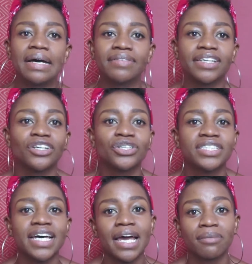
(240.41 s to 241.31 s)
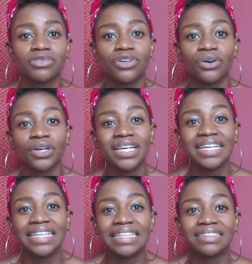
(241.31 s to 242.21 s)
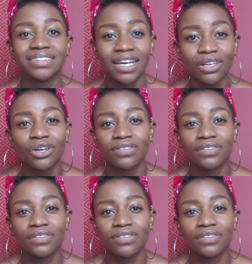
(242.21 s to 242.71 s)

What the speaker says: not having a good time. So a